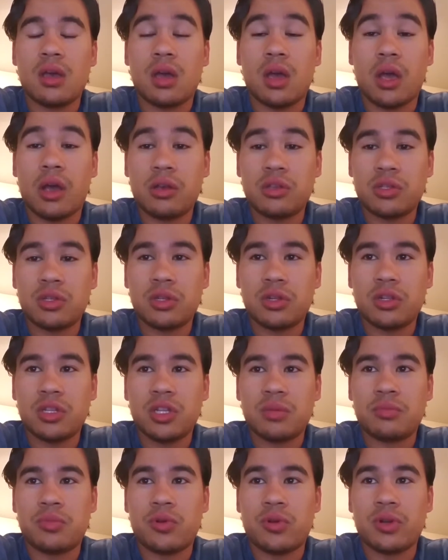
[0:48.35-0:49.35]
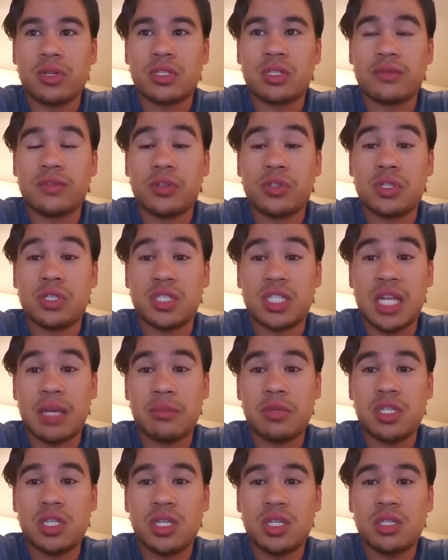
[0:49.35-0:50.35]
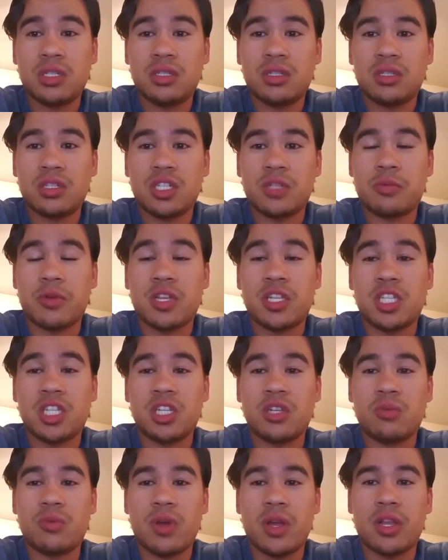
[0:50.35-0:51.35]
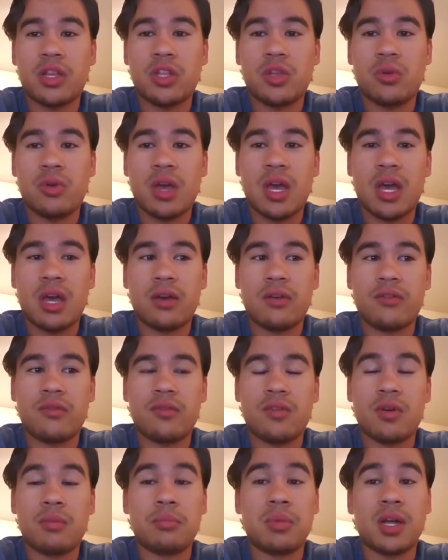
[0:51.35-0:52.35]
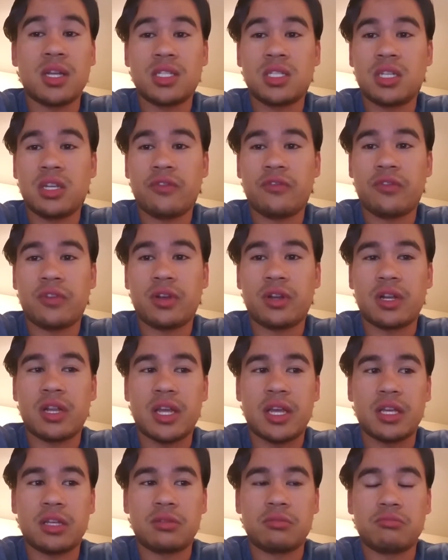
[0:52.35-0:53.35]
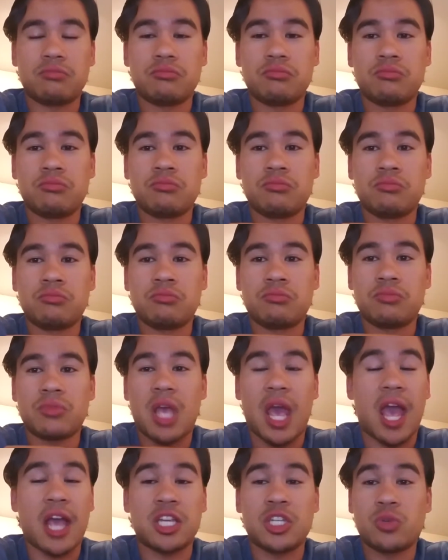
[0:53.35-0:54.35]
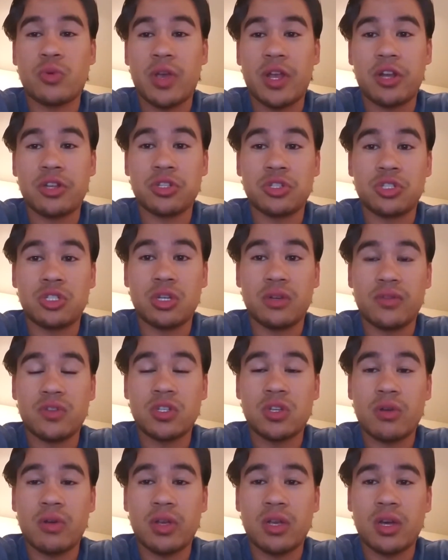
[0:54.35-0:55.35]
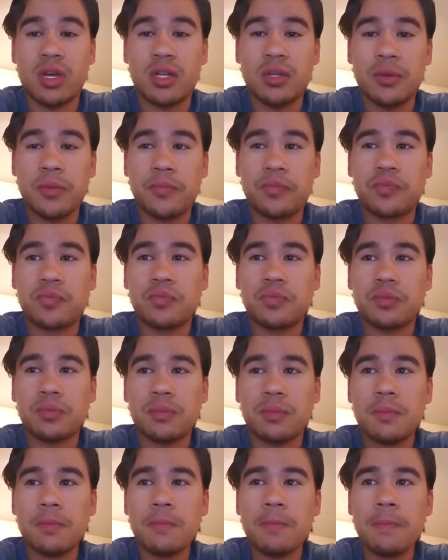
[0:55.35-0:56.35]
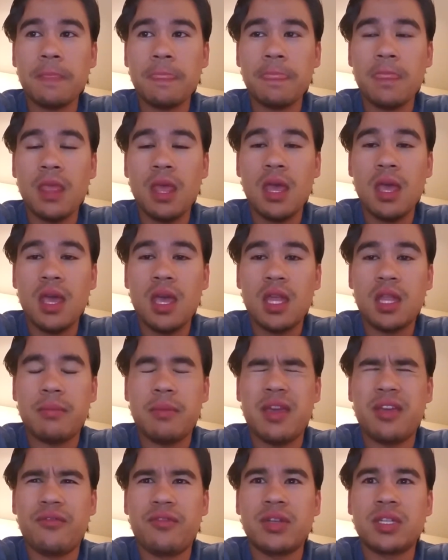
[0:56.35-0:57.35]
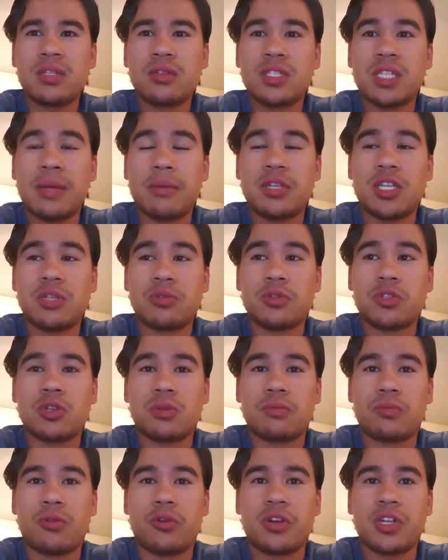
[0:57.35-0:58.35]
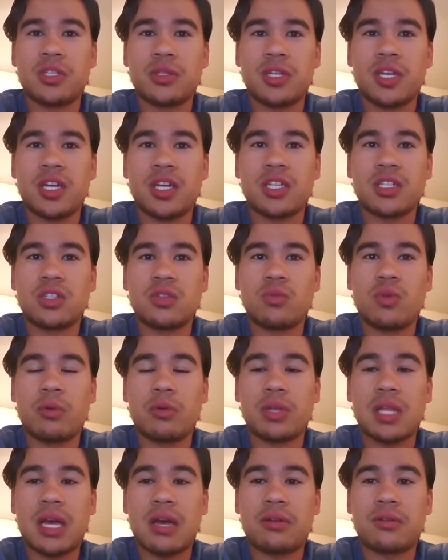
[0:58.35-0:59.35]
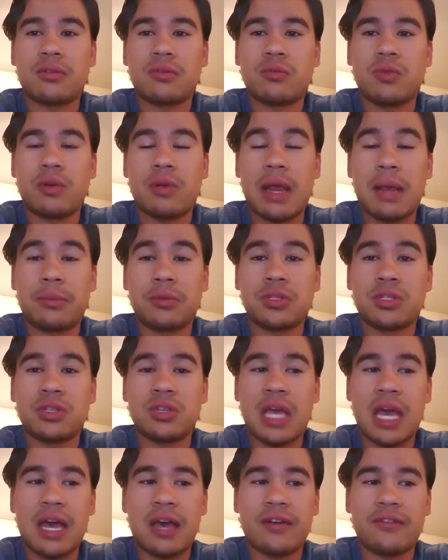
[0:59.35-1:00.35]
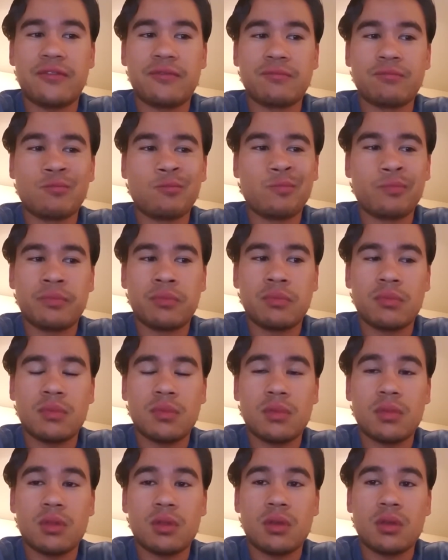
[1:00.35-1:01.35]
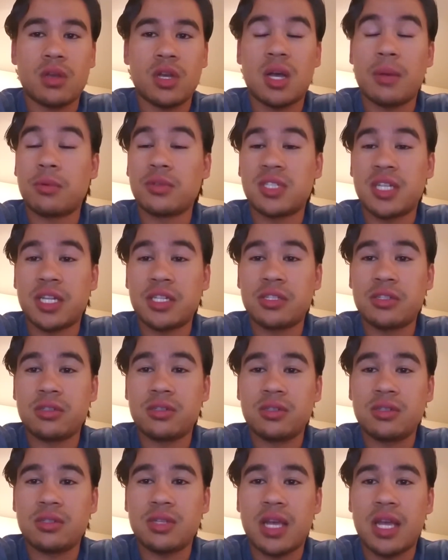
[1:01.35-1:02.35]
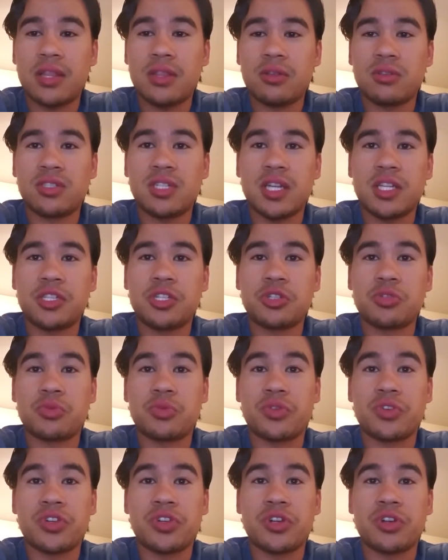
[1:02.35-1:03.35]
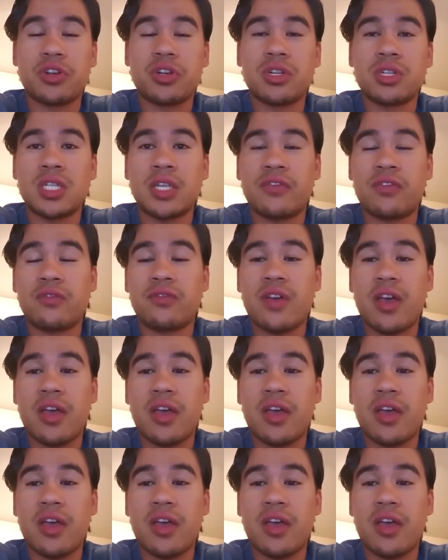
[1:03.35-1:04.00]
I also learned the importance of using state machines, especially when you have a bunch of different actuators and servos going on. The main reason state machines were so important is because we were able to have a couple sensors, and those sensors would return different